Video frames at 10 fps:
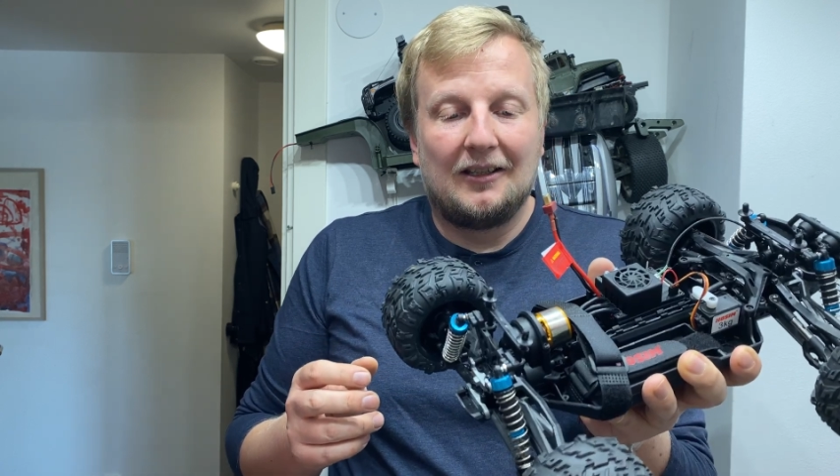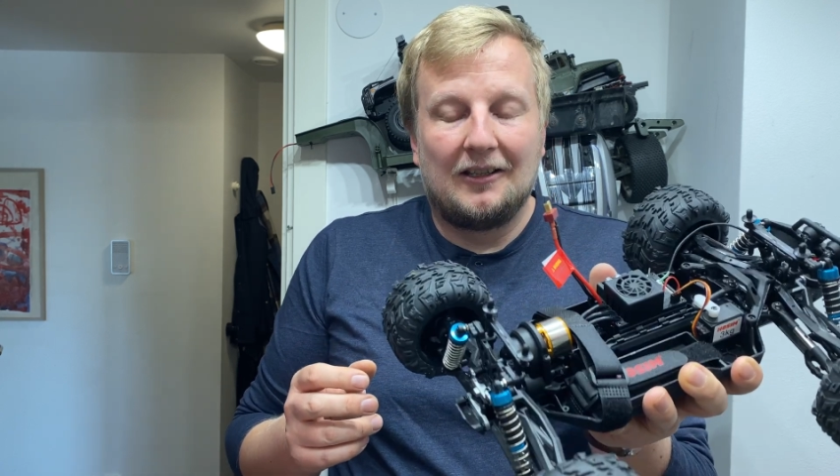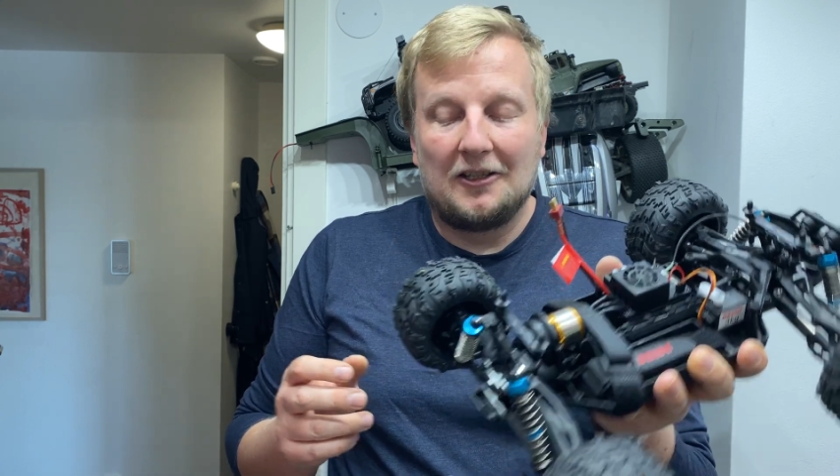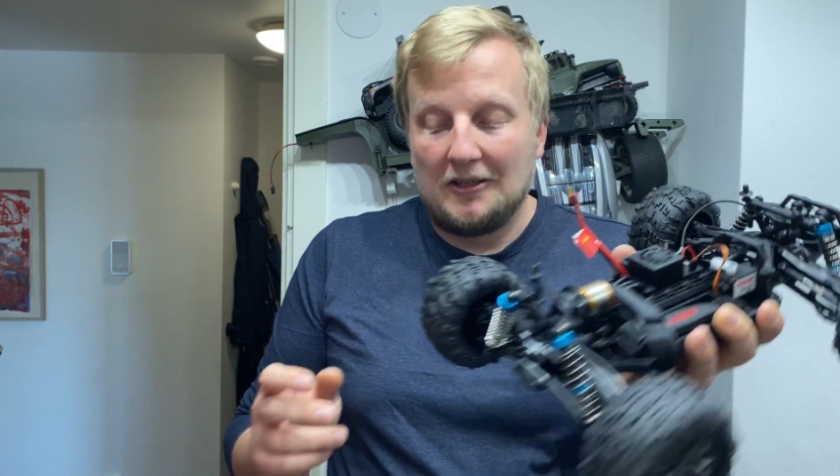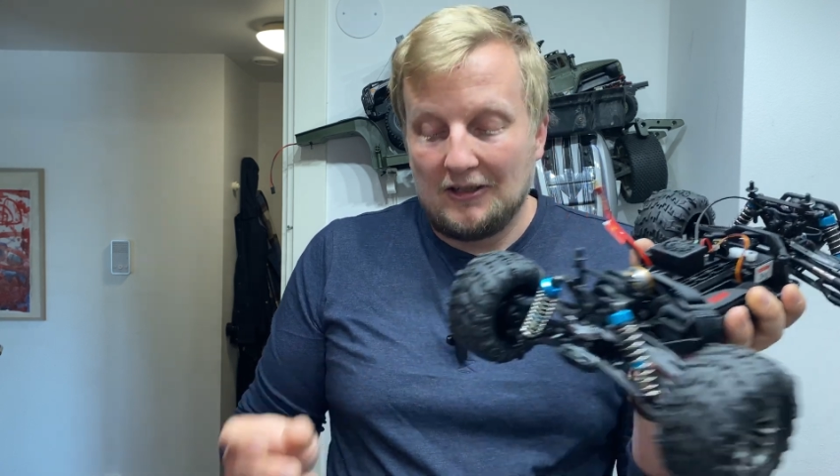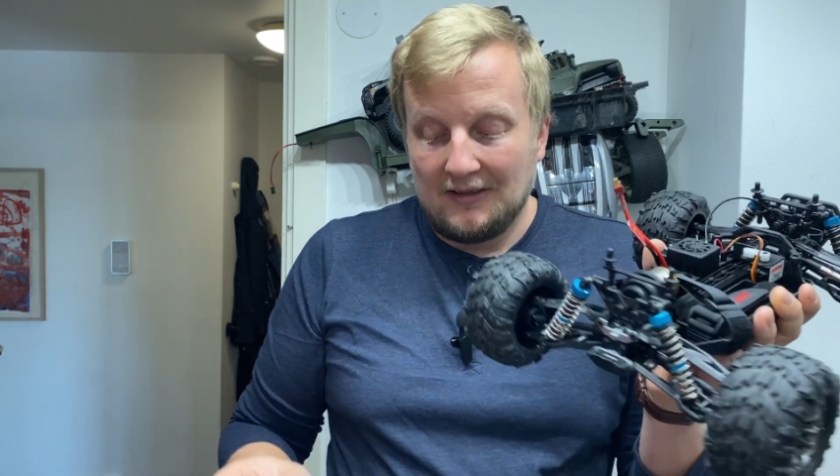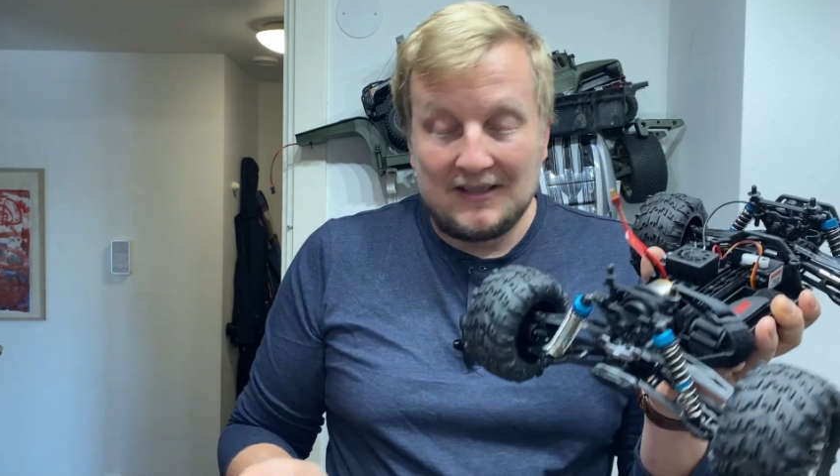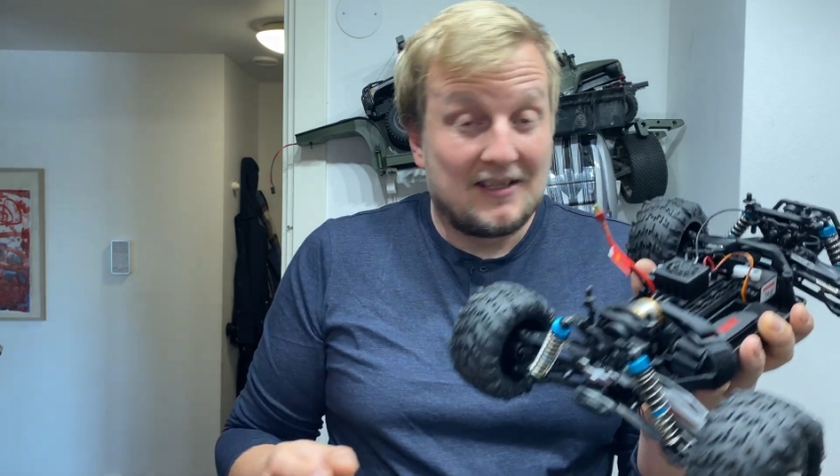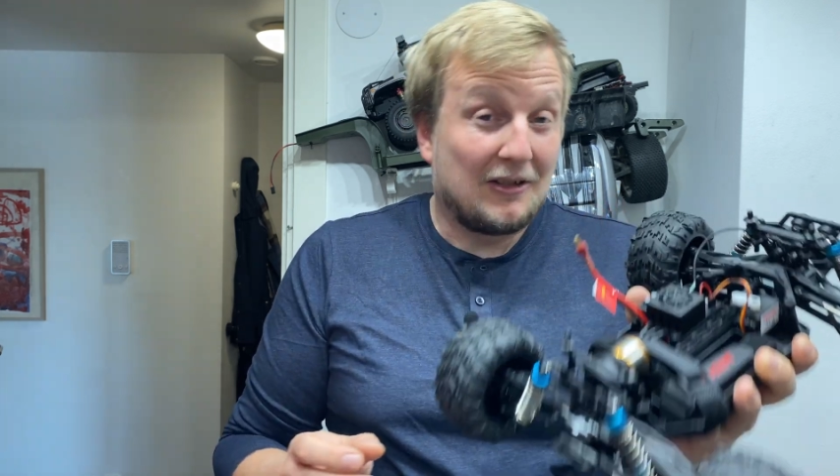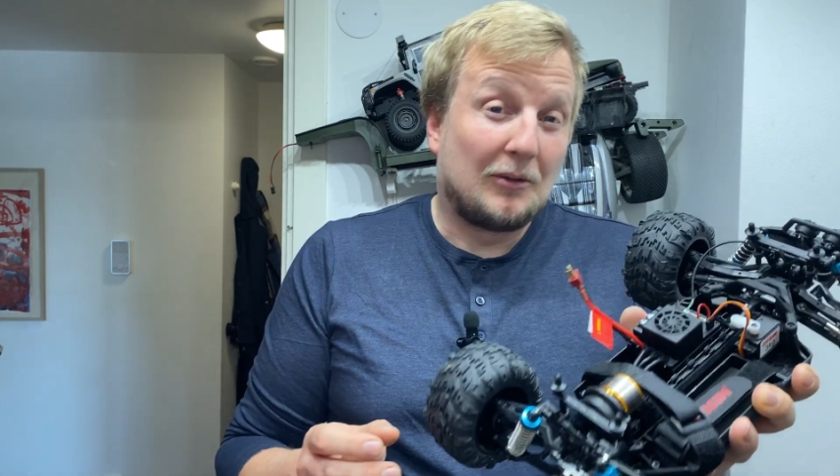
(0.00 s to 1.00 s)
Not on
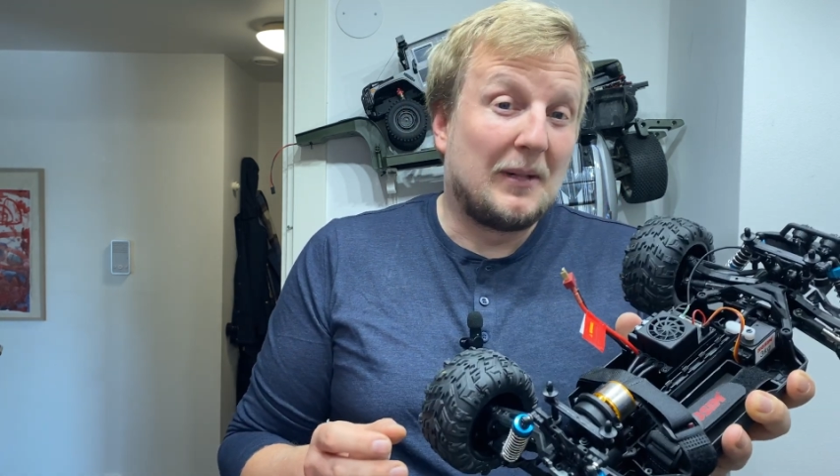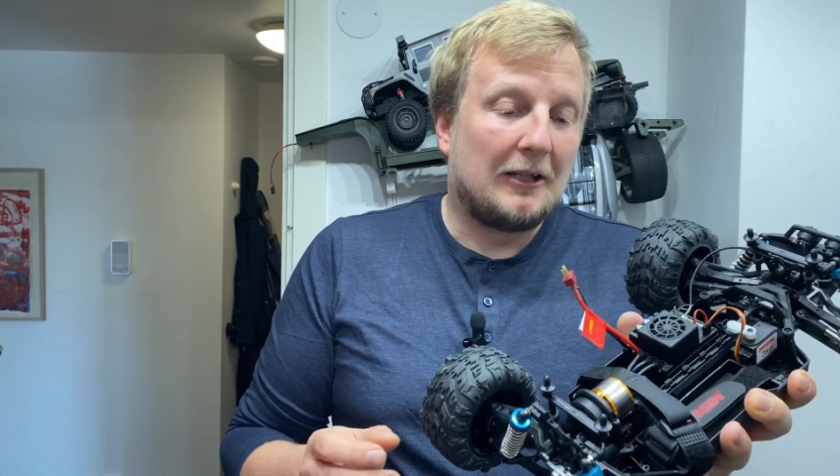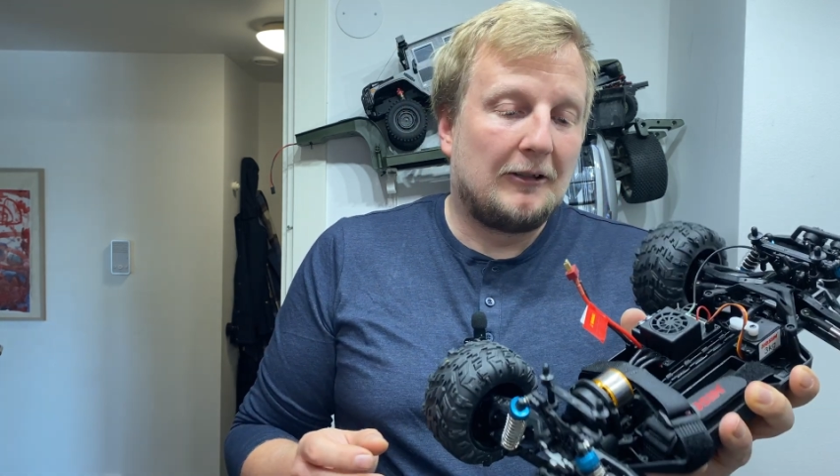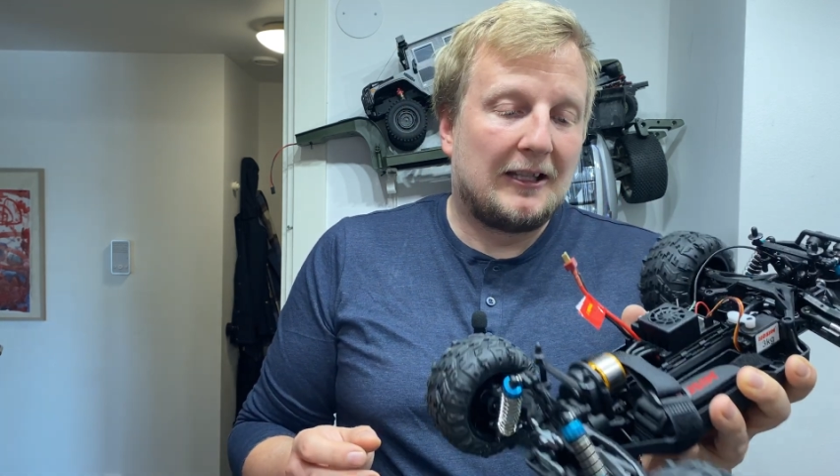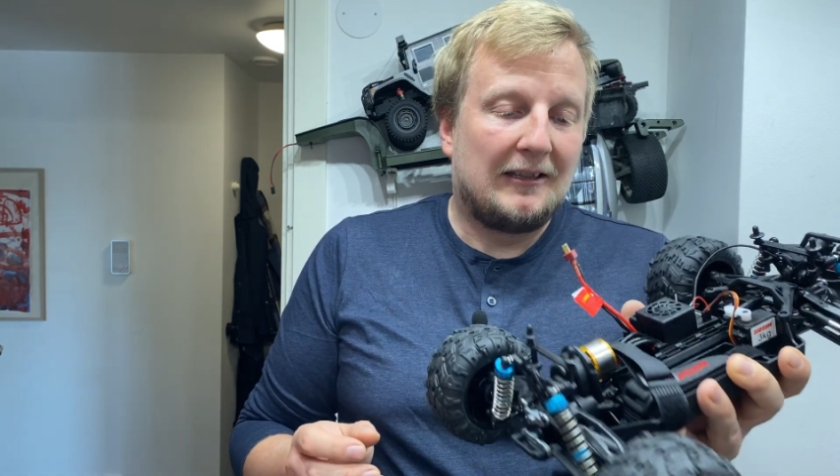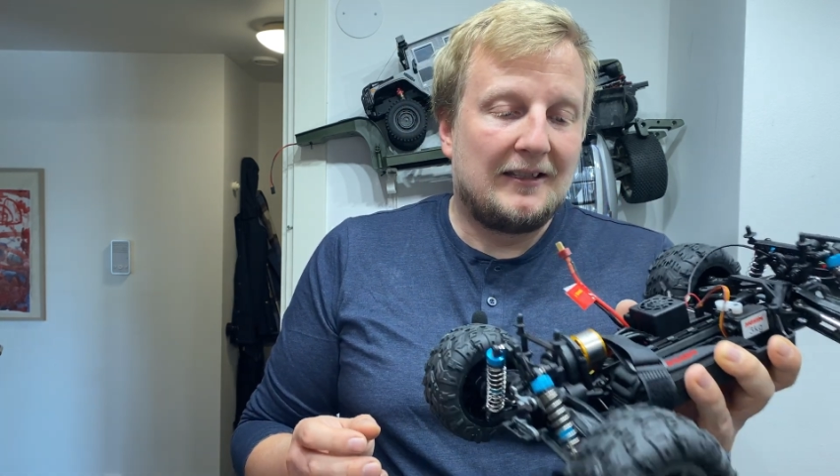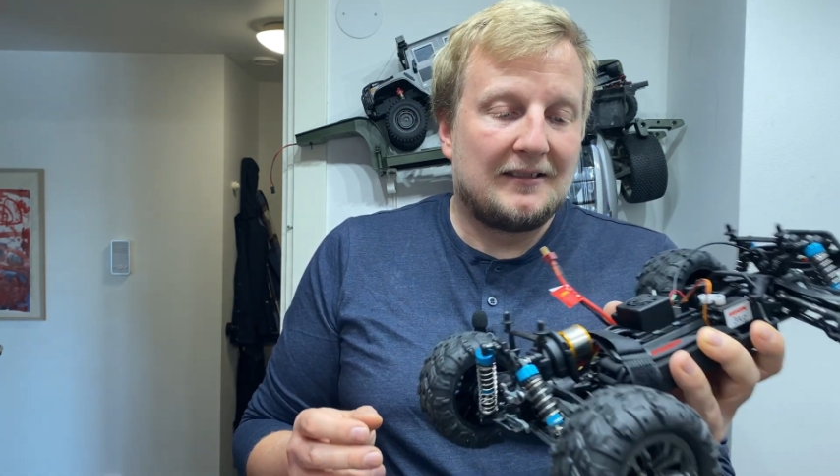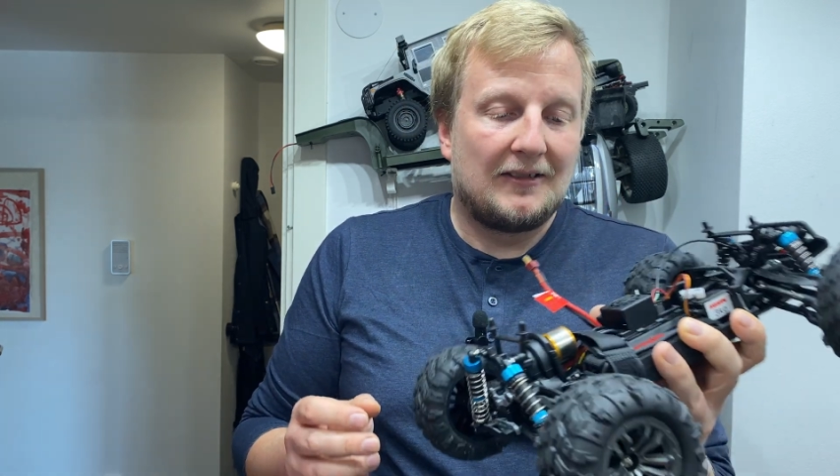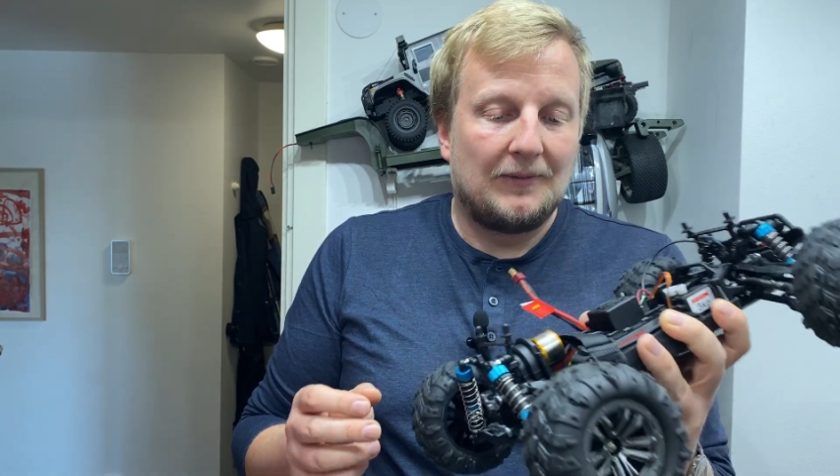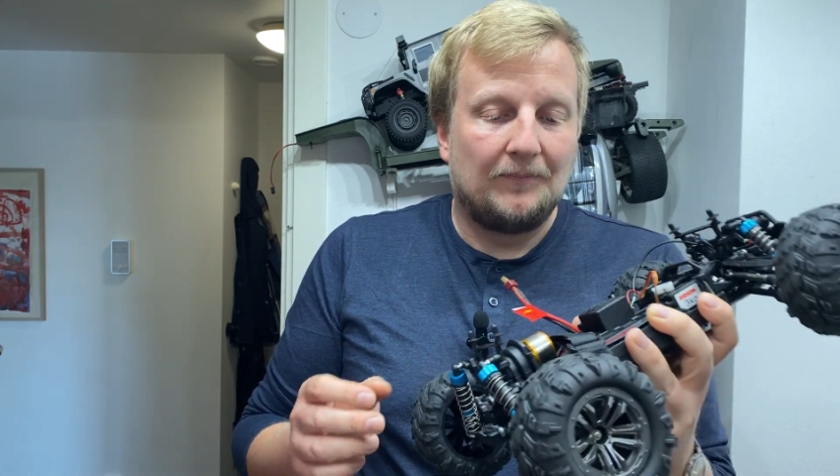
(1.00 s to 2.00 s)
the stock battery, at
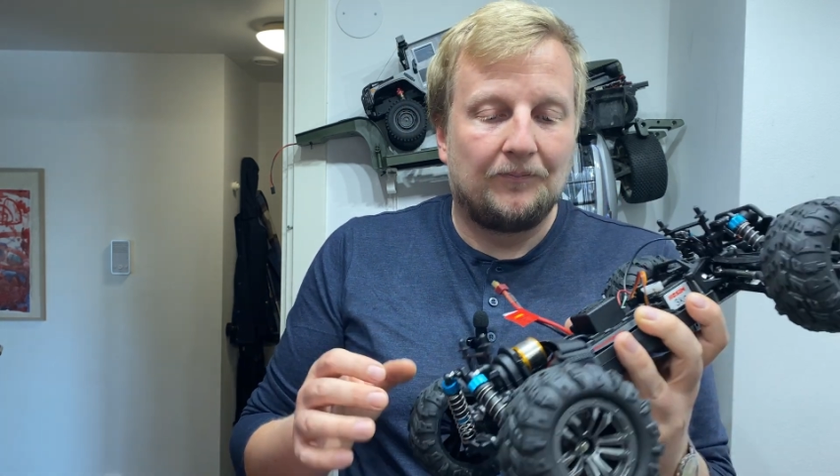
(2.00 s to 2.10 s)
least.